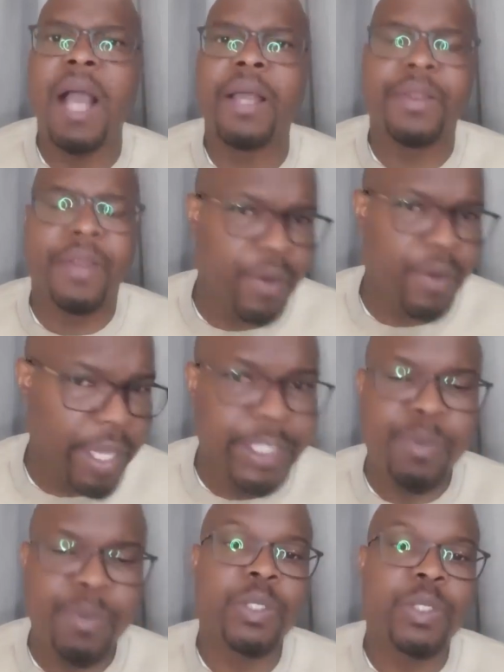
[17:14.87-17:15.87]
then you can
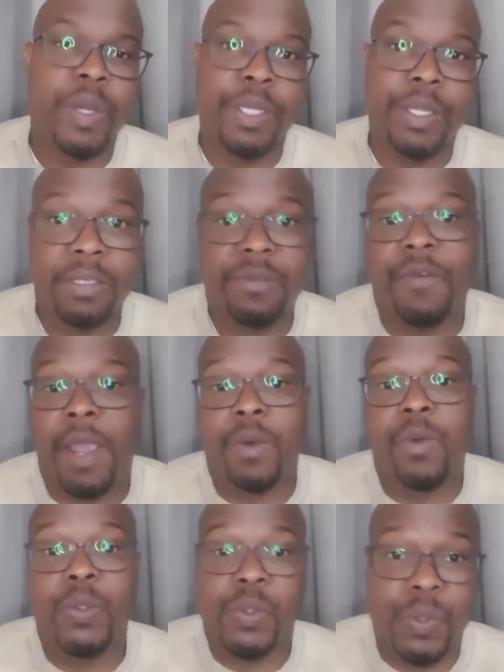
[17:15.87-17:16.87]
speak to her. That's fine
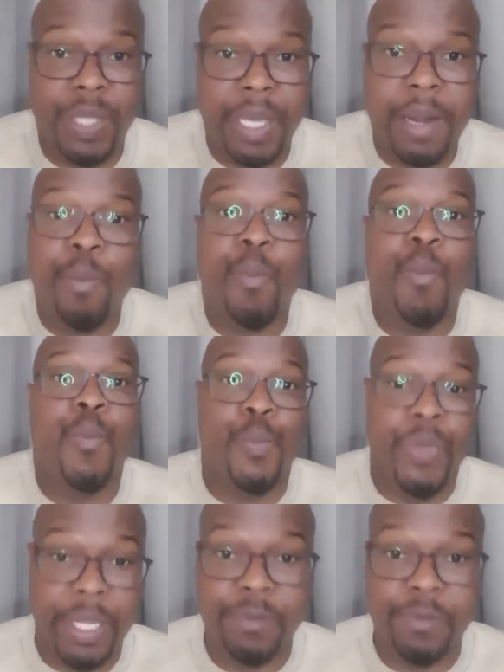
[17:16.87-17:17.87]
also. Yeah,
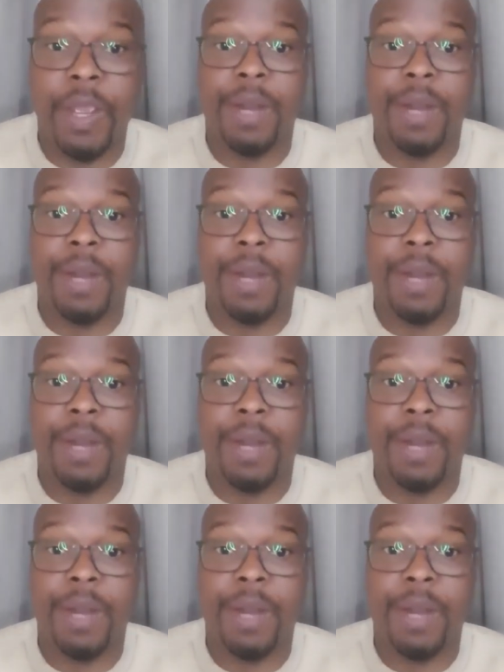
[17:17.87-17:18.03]
that's fine.